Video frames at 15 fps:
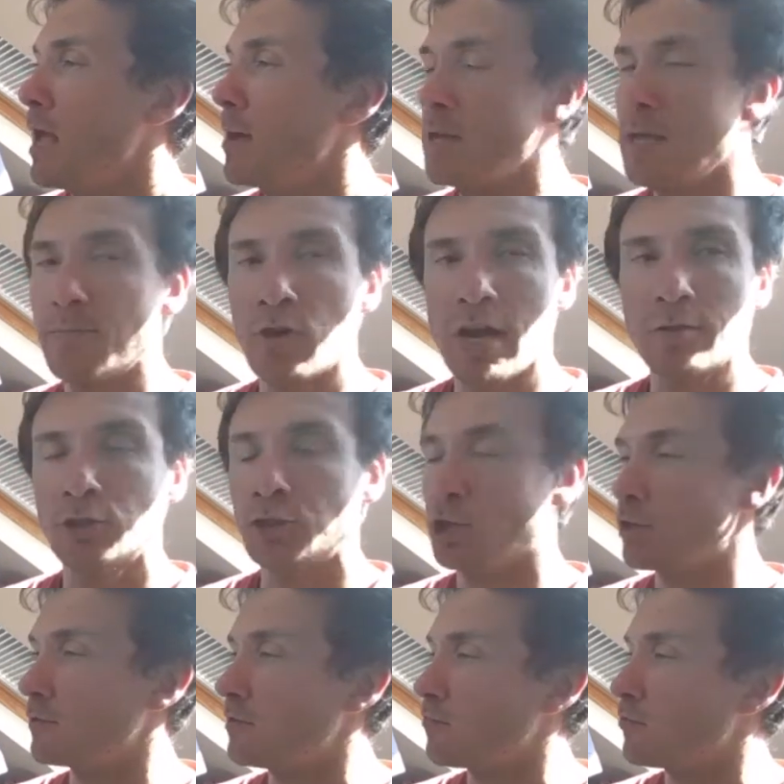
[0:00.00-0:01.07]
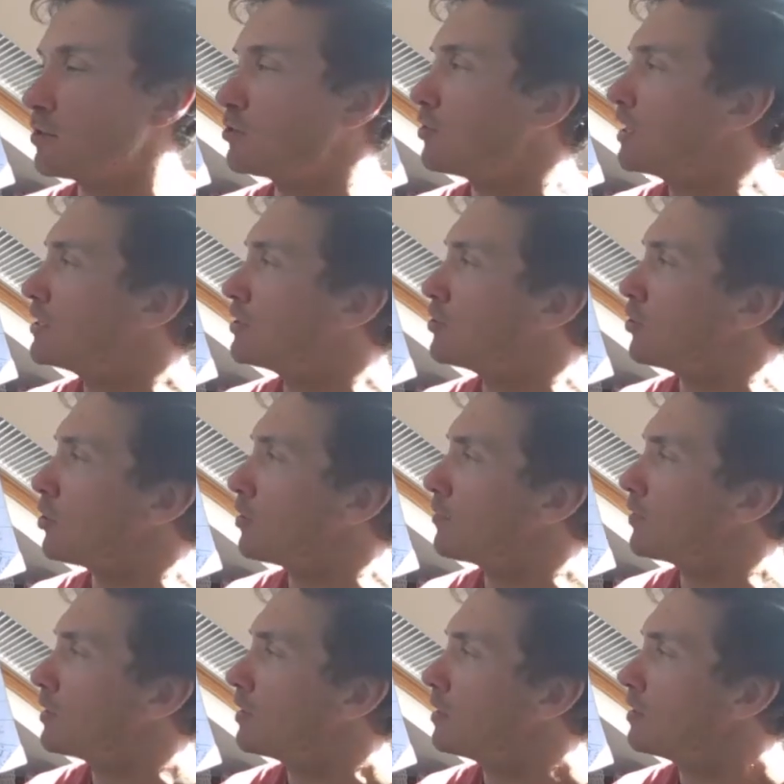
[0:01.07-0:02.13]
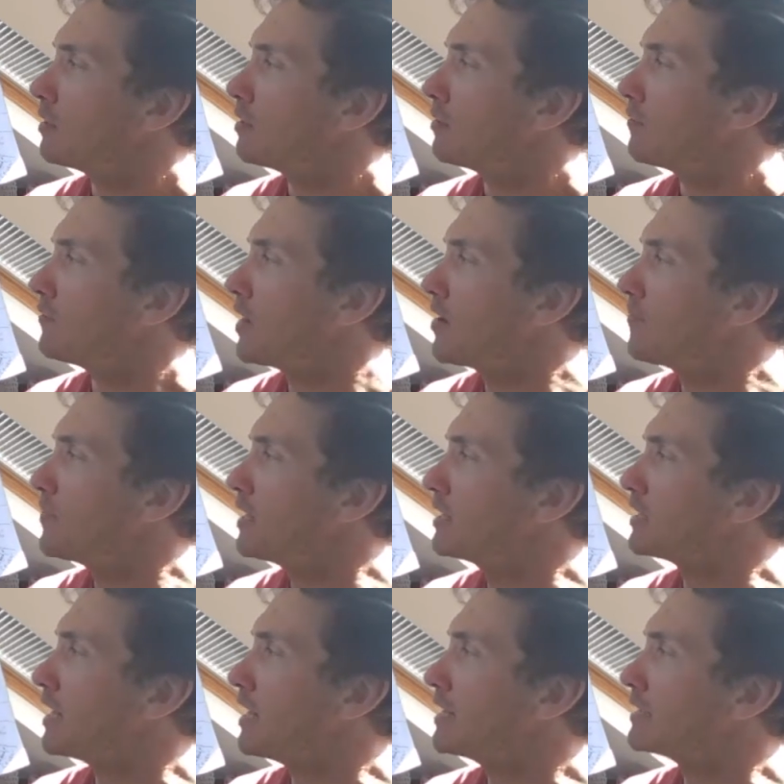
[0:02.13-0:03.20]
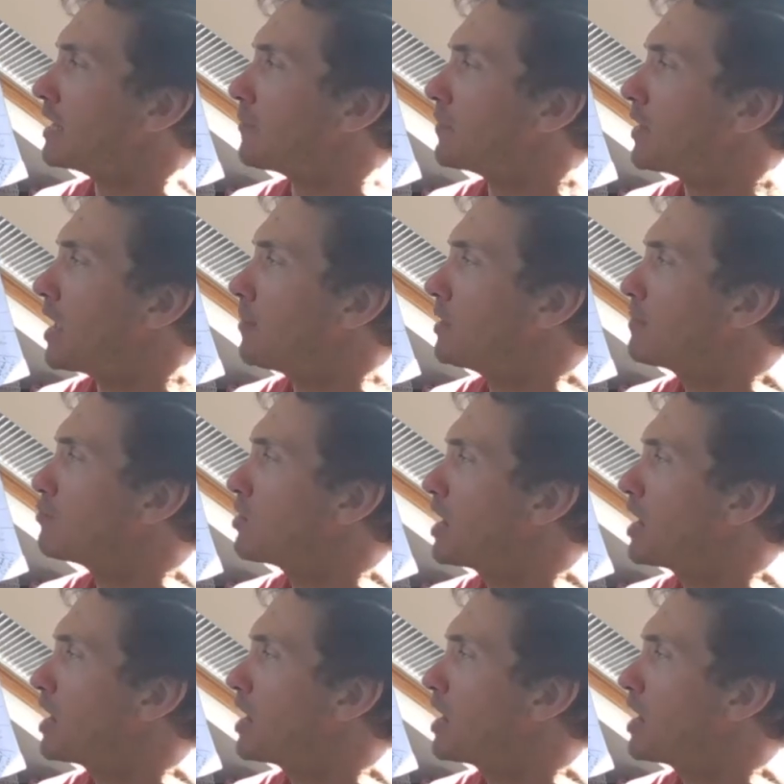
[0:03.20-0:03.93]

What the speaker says: Emily Brown shut the refrigerator door. 5 minutes later, Emily